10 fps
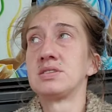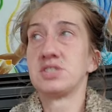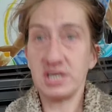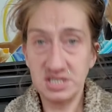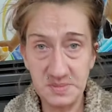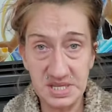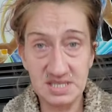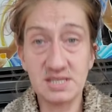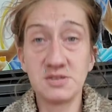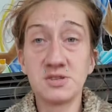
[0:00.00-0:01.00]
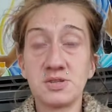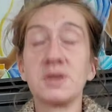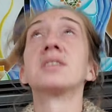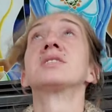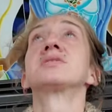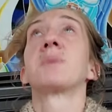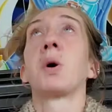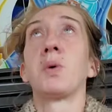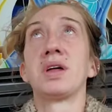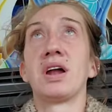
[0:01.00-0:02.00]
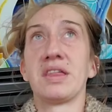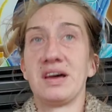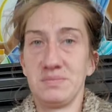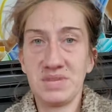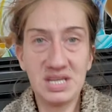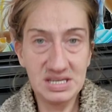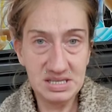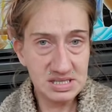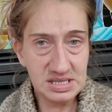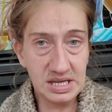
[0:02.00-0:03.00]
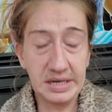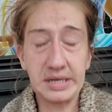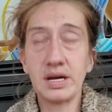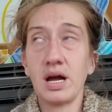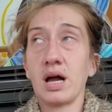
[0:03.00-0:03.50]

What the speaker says: judgments and stories about what all that means. Like,